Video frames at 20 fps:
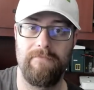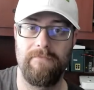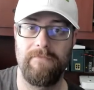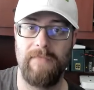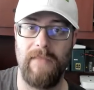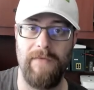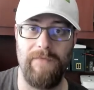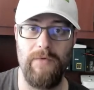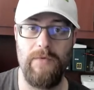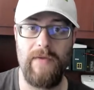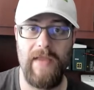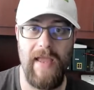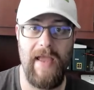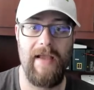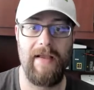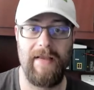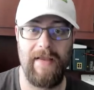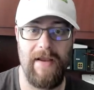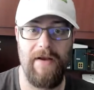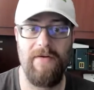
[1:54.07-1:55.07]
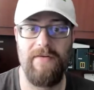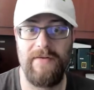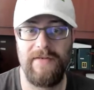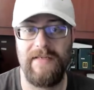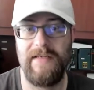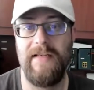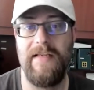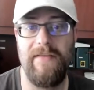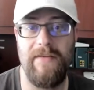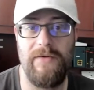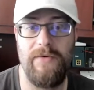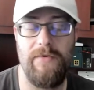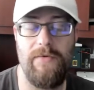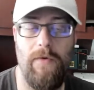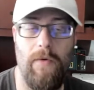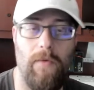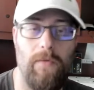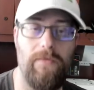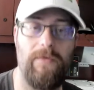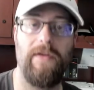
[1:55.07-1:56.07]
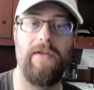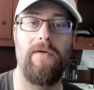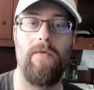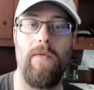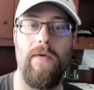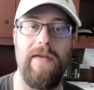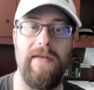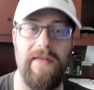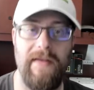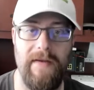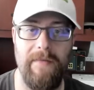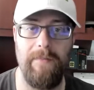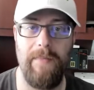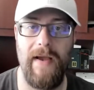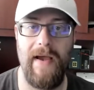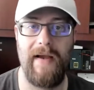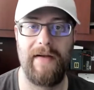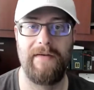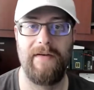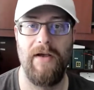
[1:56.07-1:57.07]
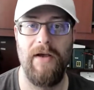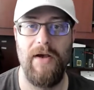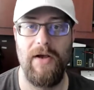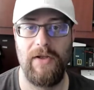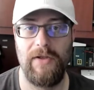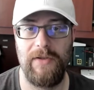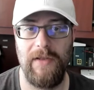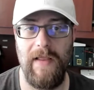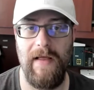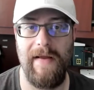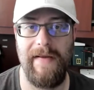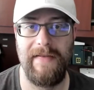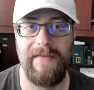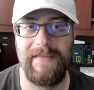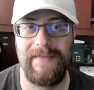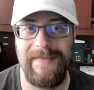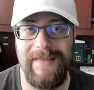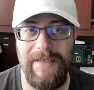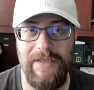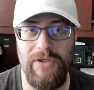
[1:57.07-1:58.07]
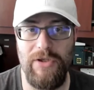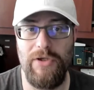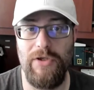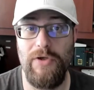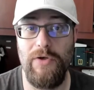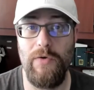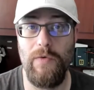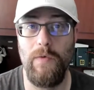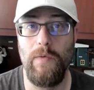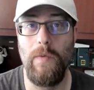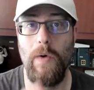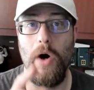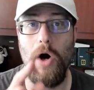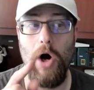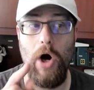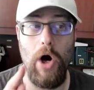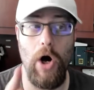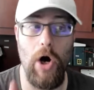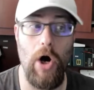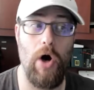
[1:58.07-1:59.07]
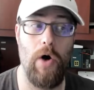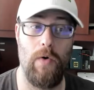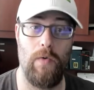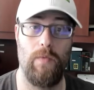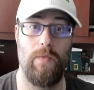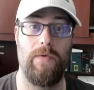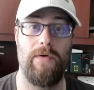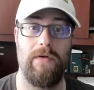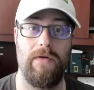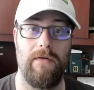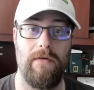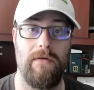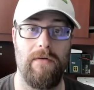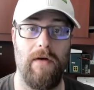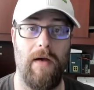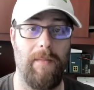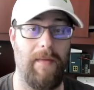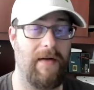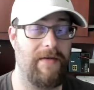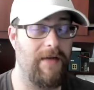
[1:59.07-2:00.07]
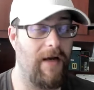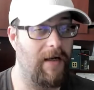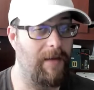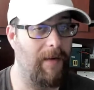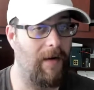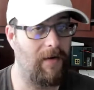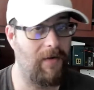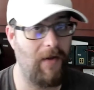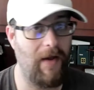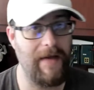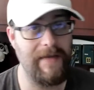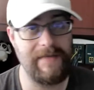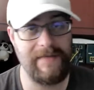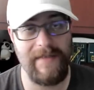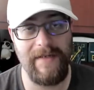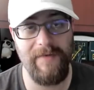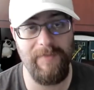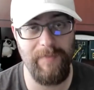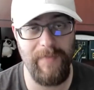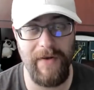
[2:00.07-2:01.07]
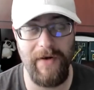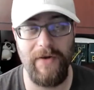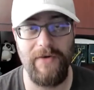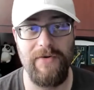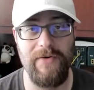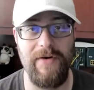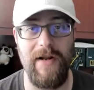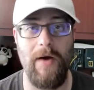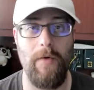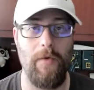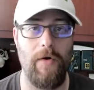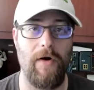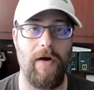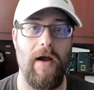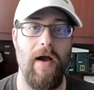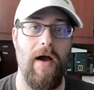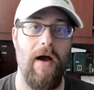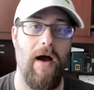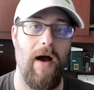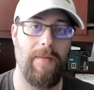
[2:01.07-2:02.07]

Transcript: If you can't guarantee that you're only going to impact clients that you own, I'm not talking about clients that have been on your network.